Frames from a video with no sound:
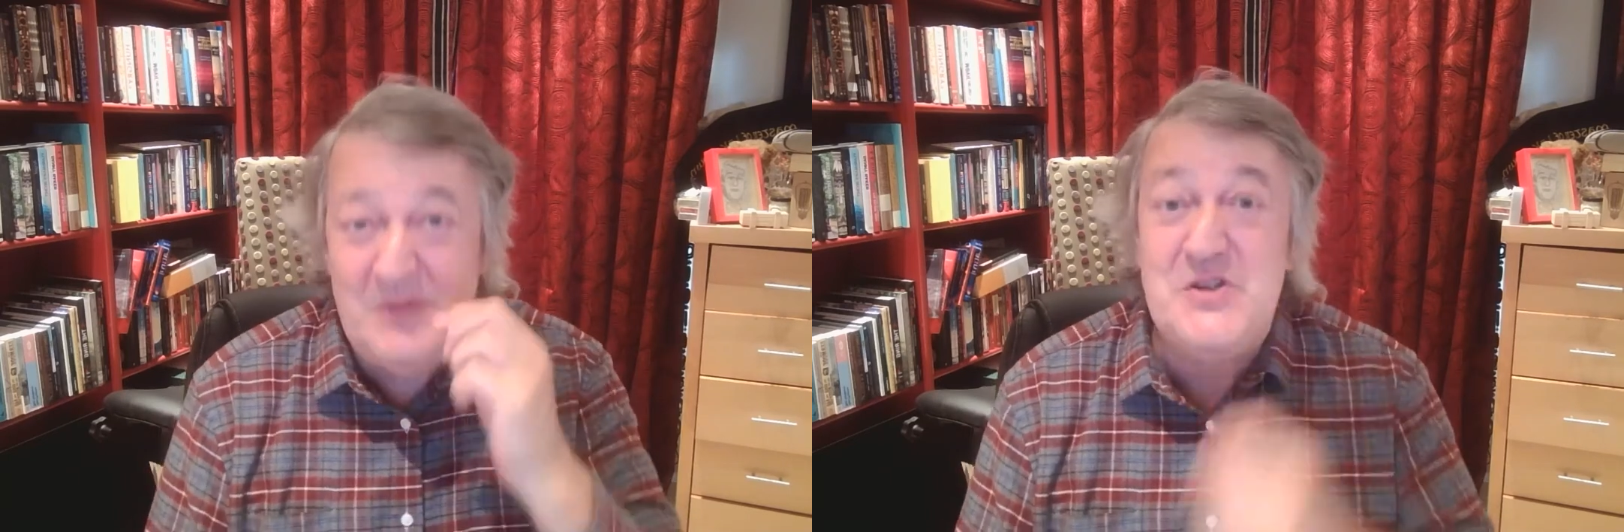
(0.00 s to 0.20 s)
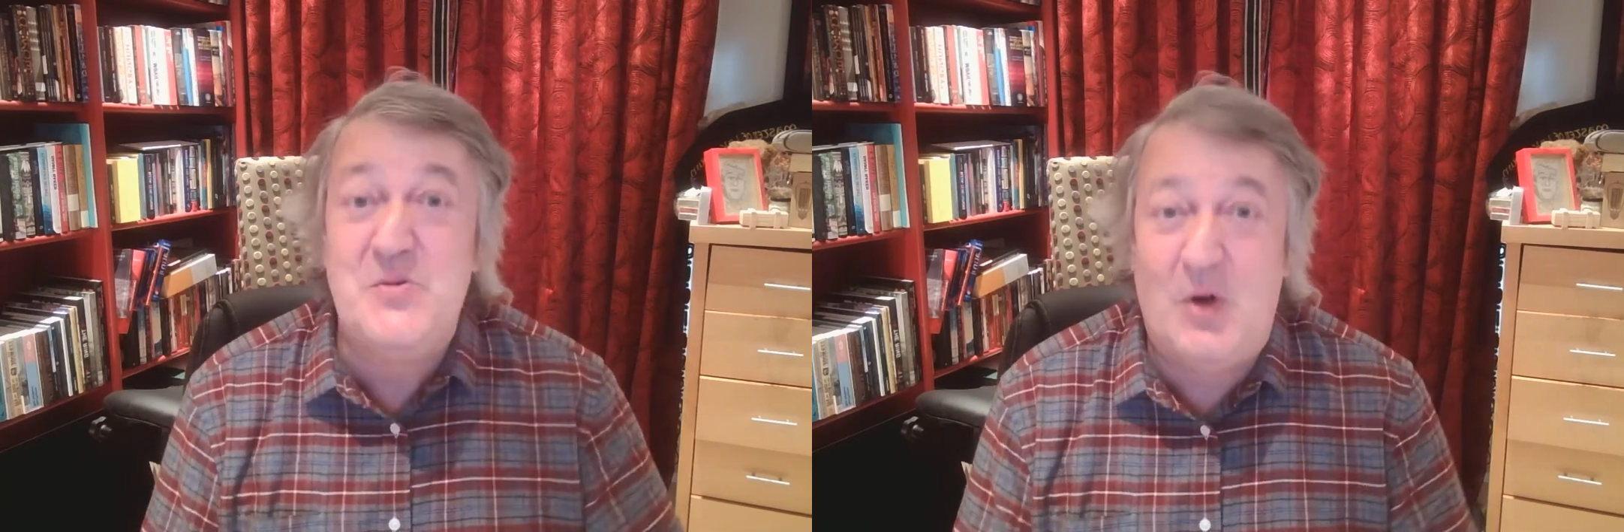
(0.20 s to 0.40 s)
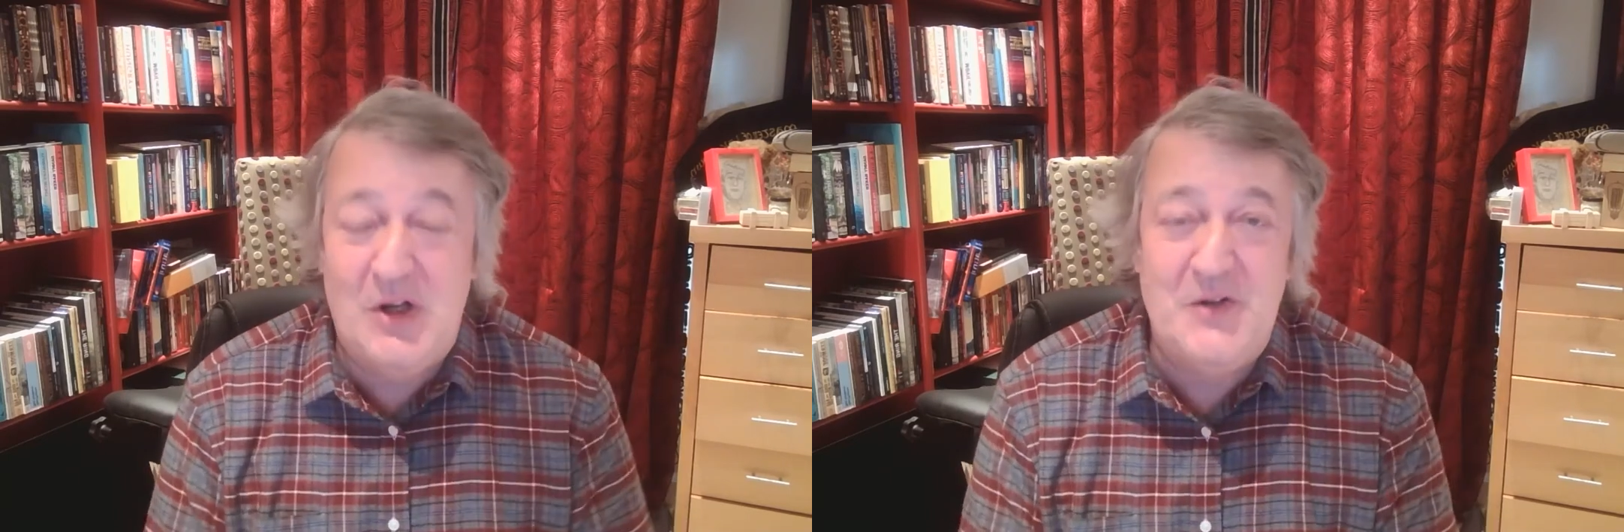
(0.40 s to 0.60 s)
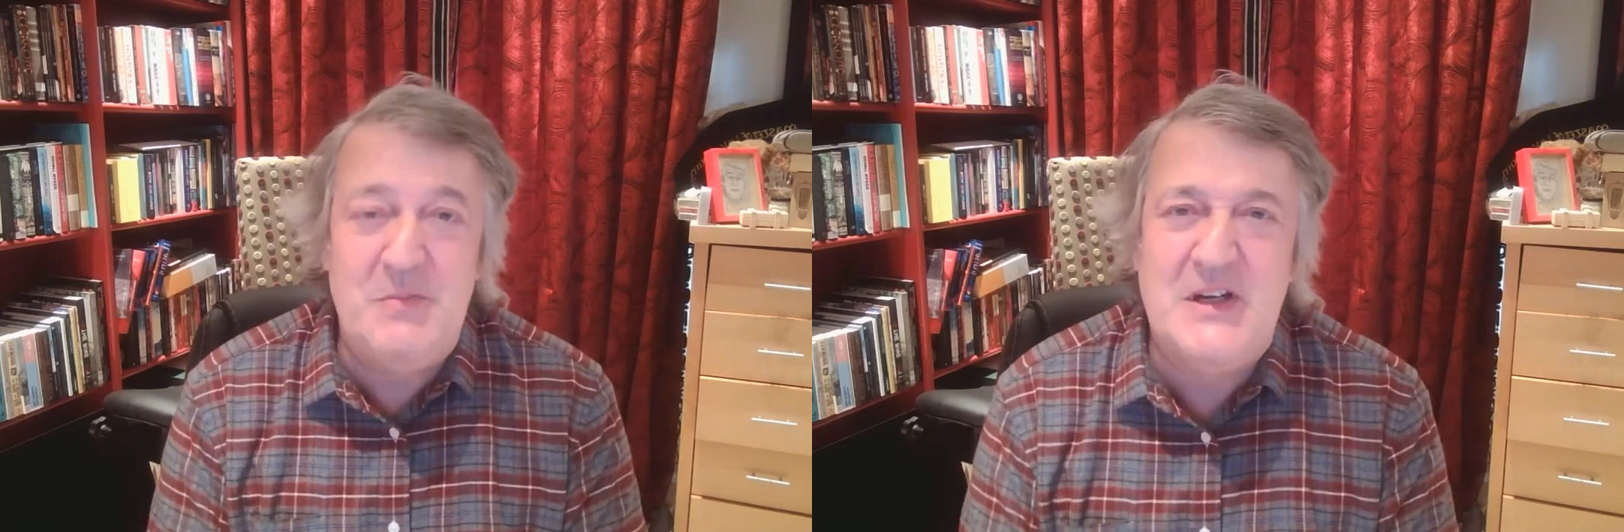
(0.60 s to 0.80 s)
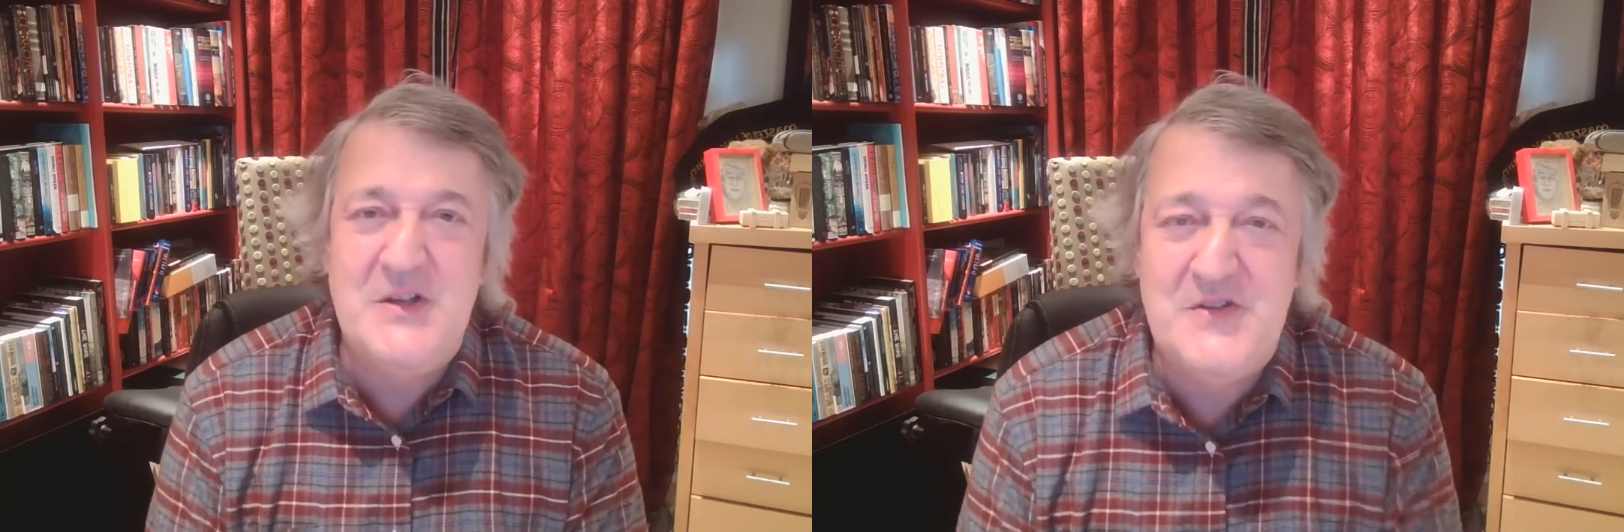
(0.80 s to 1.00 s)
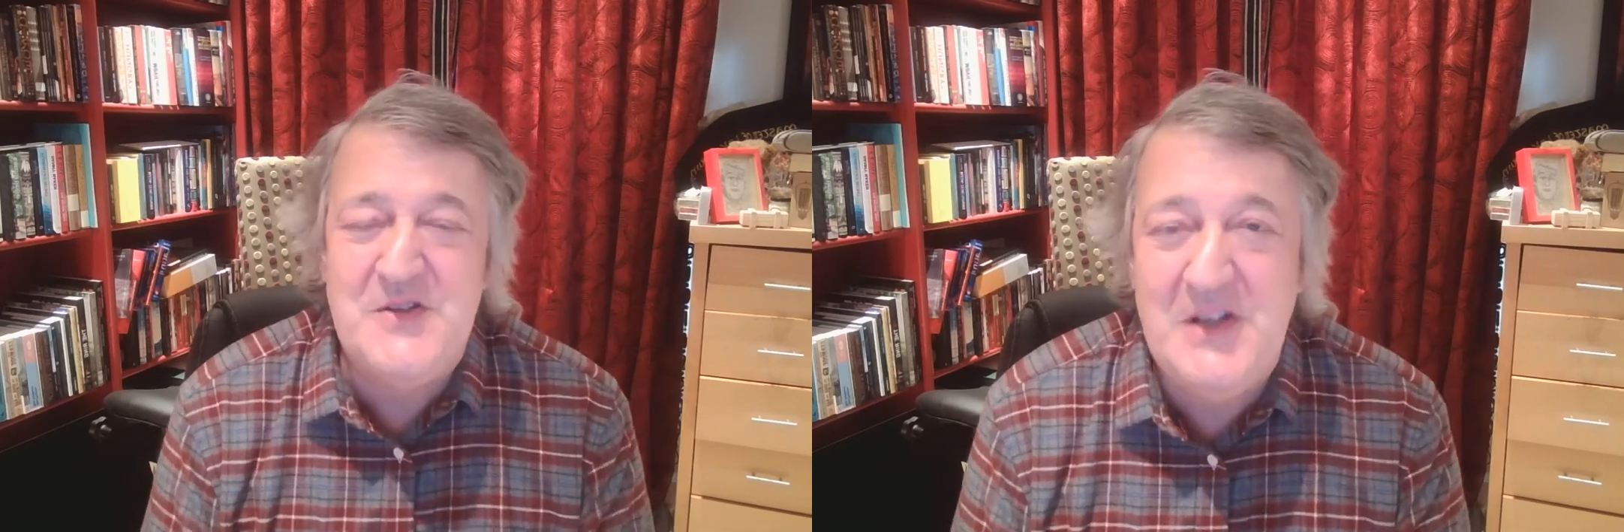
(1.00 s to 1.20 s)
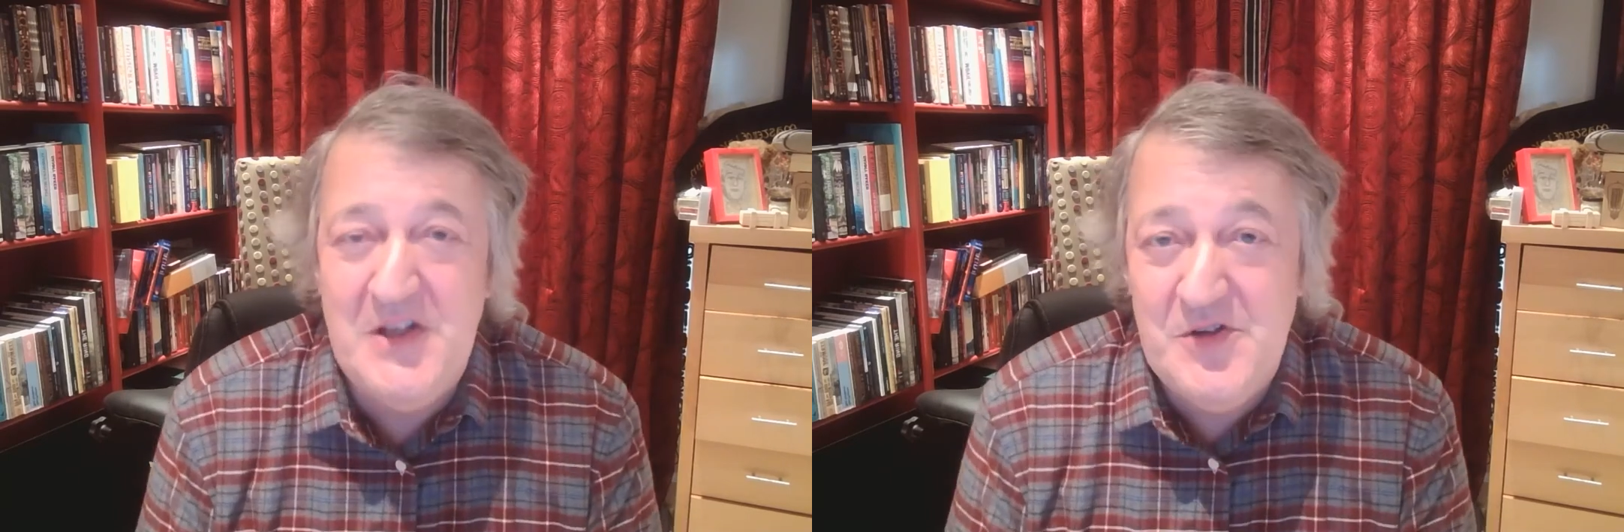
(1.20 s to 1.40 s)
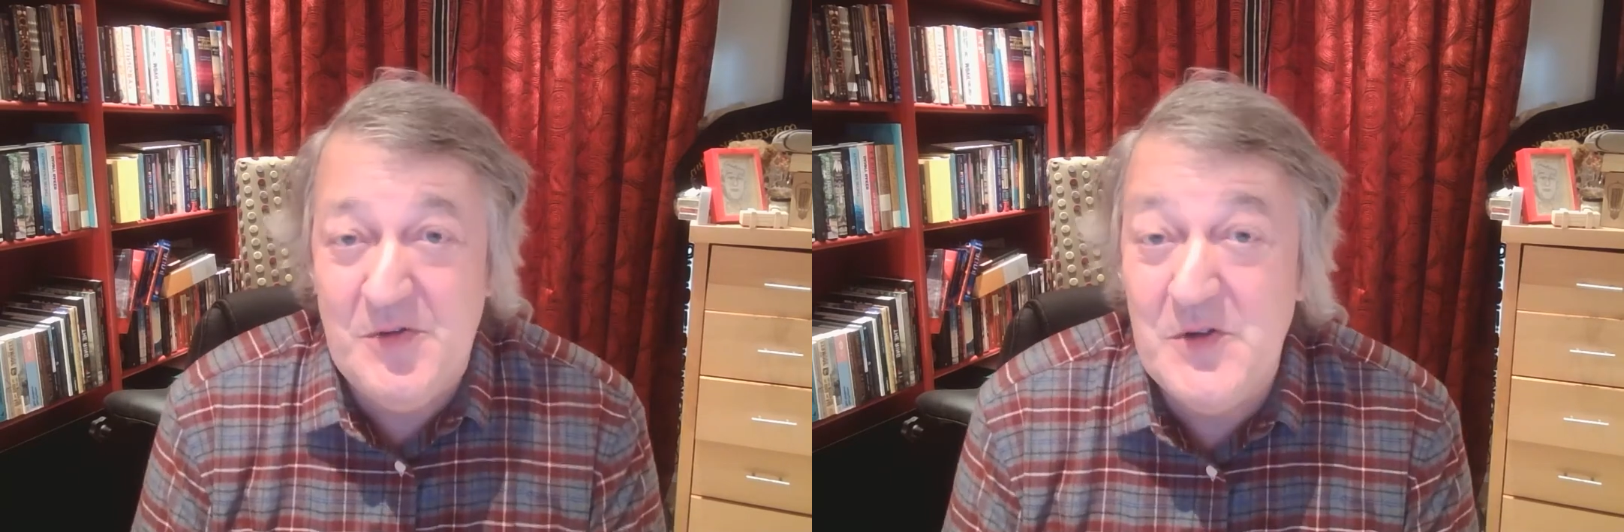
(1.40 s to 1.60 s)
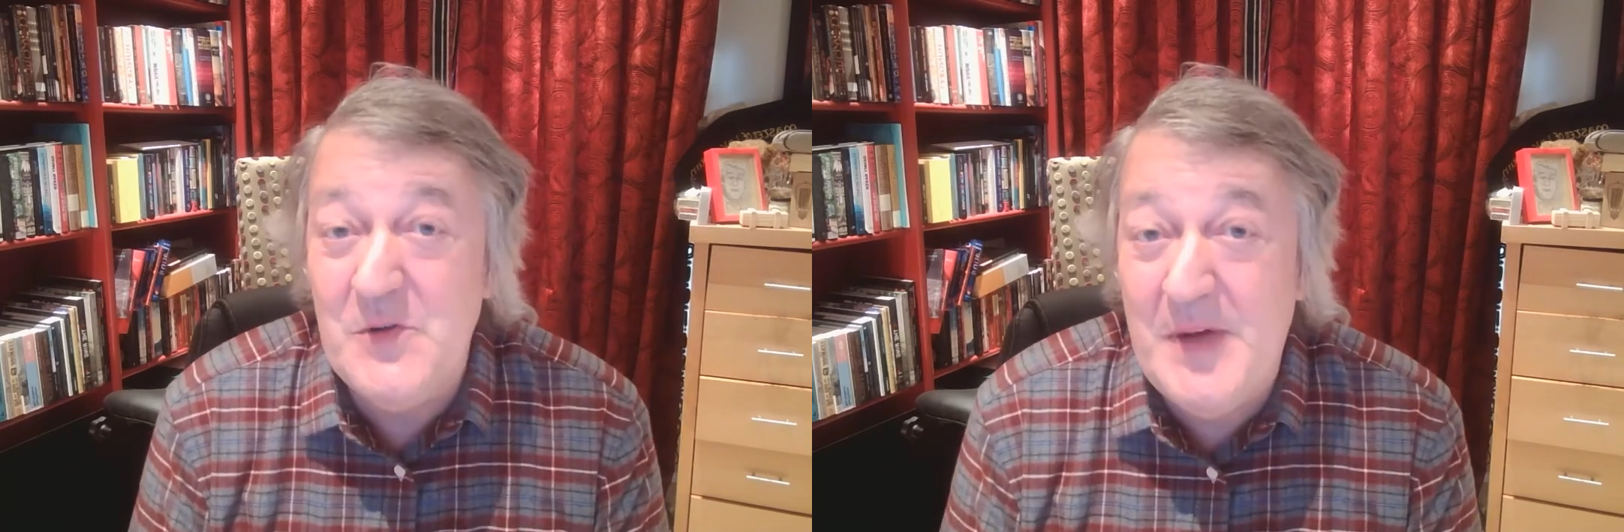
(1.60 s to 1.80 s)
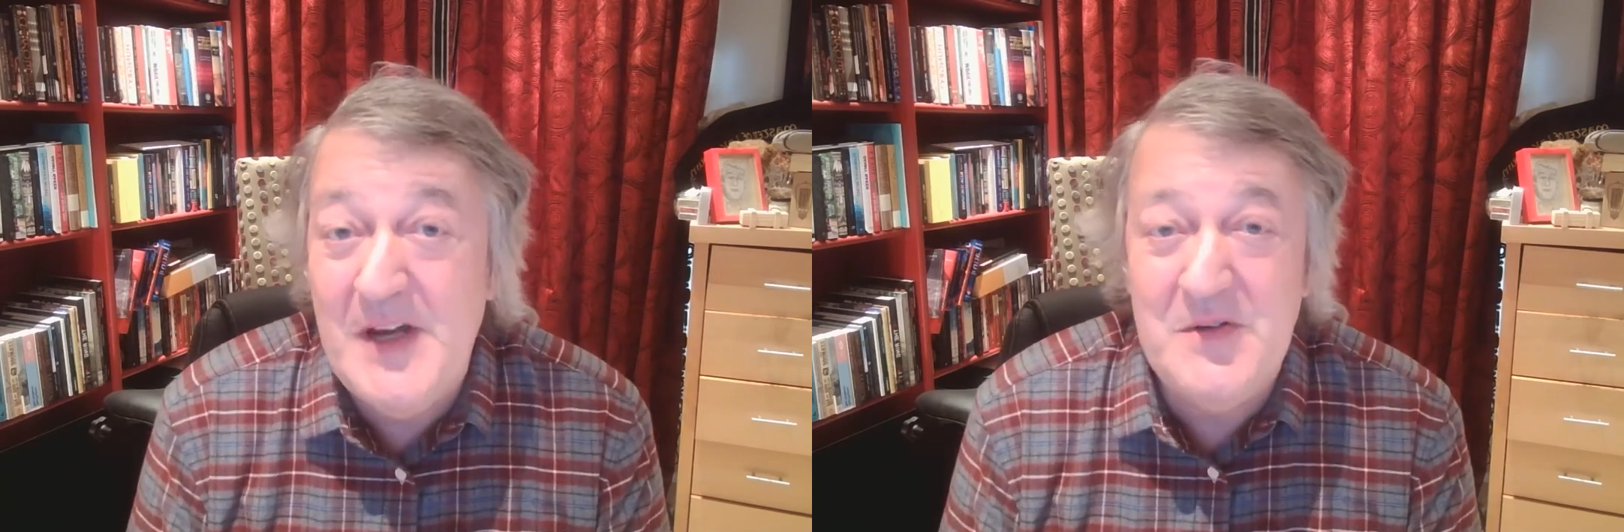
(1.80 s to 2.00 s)
swallowed because the teacher or your
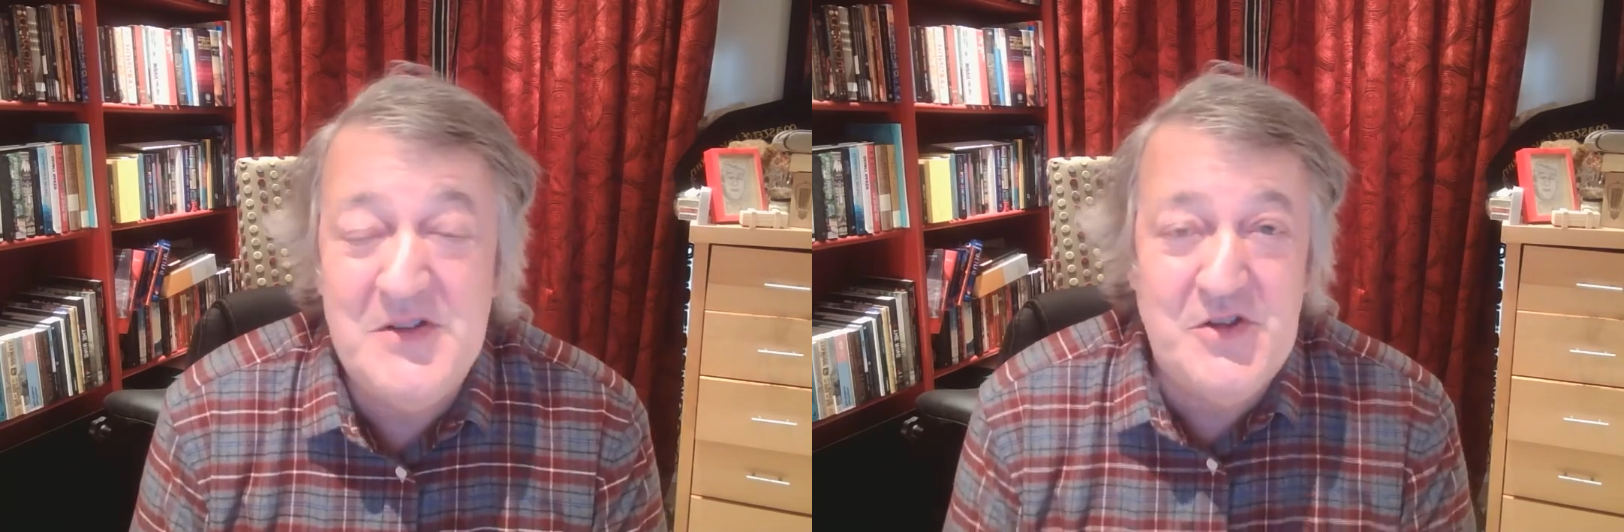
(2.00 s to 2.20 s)
parents